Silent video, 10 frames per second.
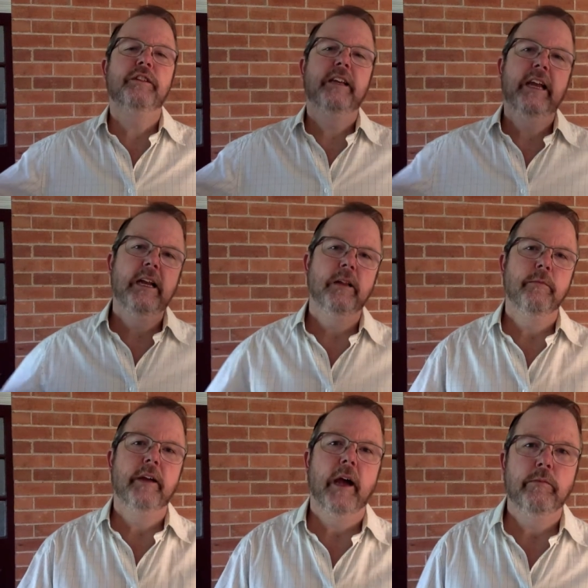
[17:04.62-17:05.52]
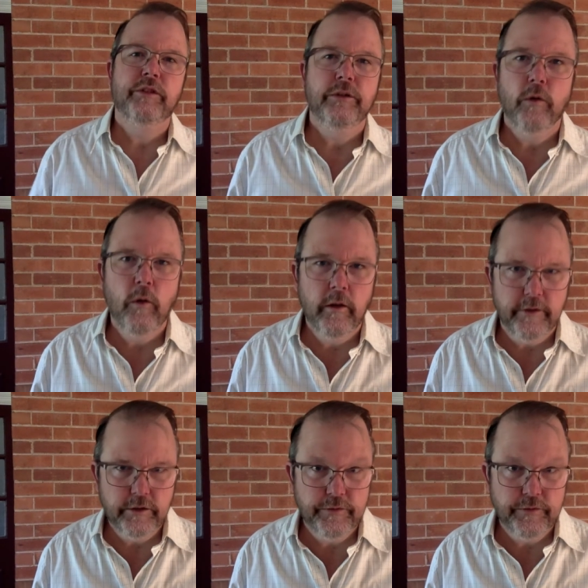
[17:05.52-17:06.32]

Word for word: kingdom comes in all of its